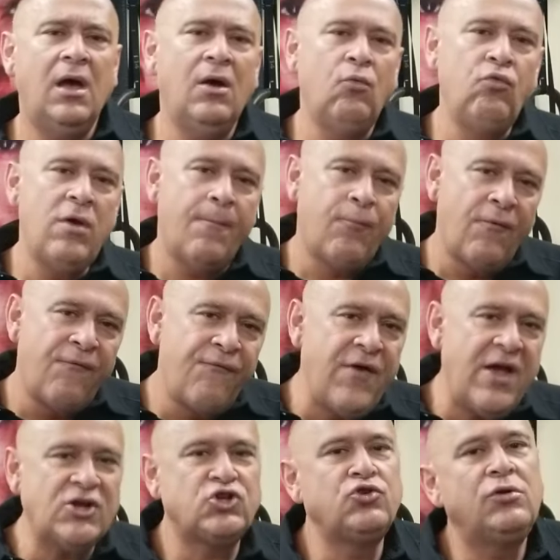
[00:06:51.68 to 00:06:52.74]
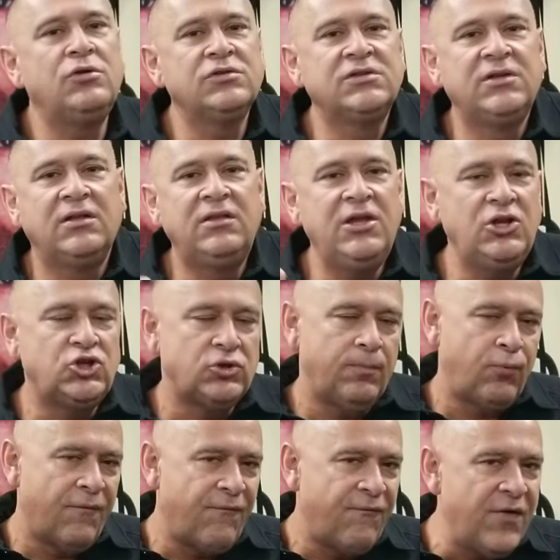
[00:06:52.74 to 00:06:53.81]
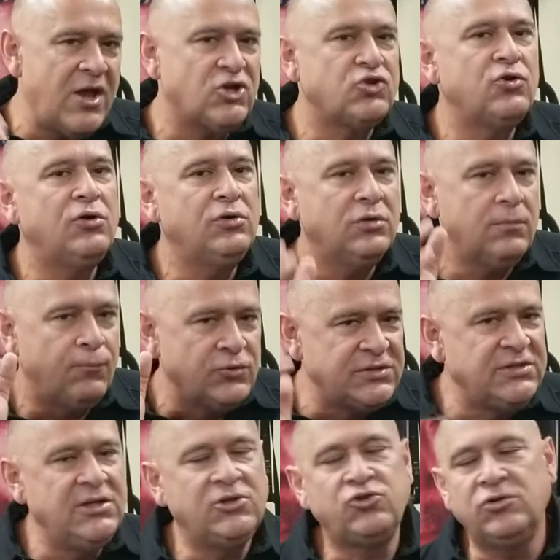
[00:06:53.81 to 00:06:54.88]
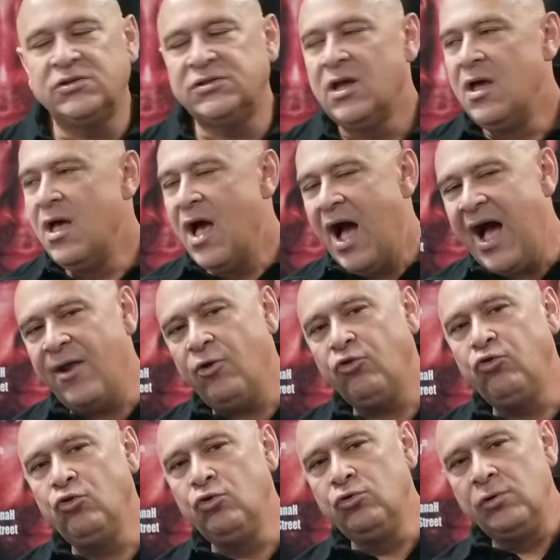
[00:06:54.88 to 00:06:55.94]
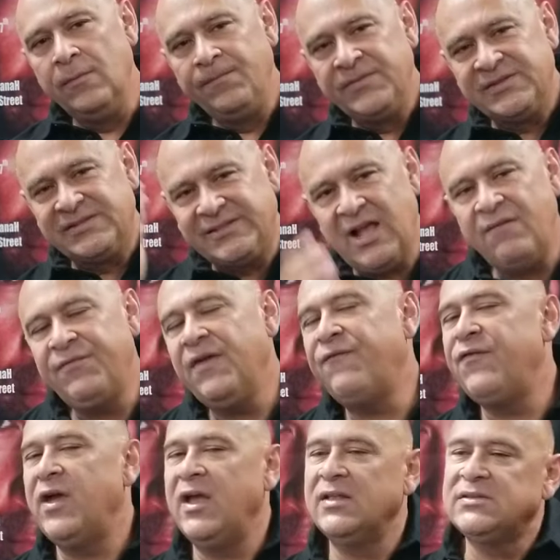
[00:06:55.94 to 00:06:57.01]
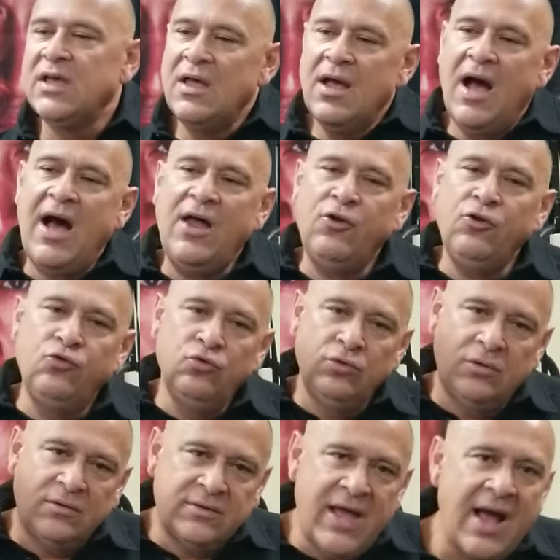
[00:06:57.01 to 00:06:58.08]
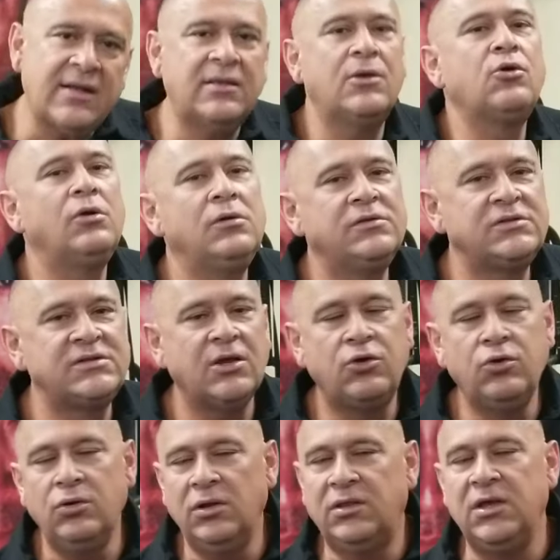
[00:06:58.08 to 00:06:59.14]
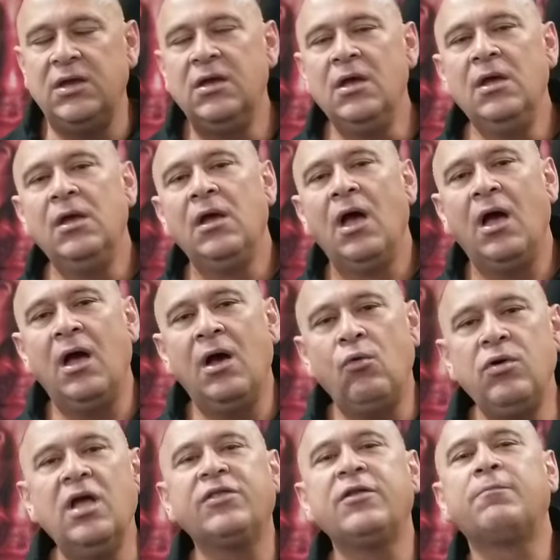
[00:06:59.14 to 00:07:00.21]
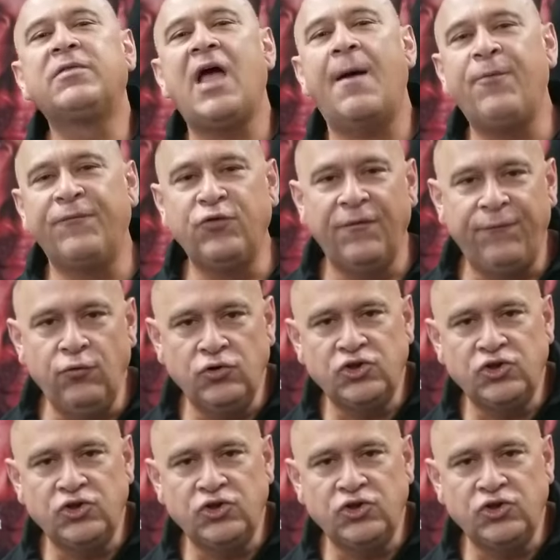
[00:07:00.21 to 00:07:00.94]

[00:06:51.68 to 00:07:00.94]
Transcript: We are professionals that teach professional procedures, how to do self-defense, how to do tactical security. We are at the top of the food